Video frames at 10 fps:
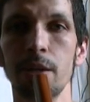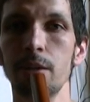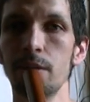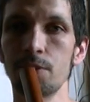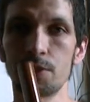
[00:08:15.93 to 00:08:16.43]

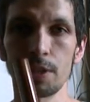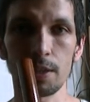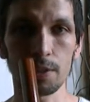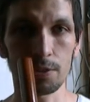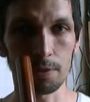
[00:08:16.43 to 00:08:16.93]
It's
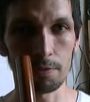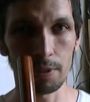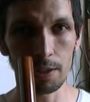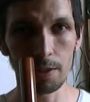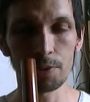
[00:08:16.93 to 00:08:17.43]
just a
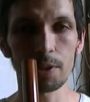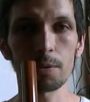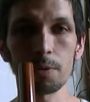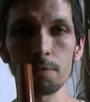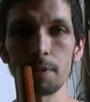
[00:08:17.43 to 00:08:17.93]
very
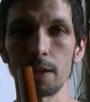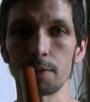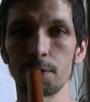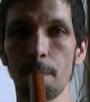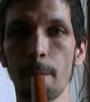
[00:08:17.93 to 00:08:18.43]
subtle effect.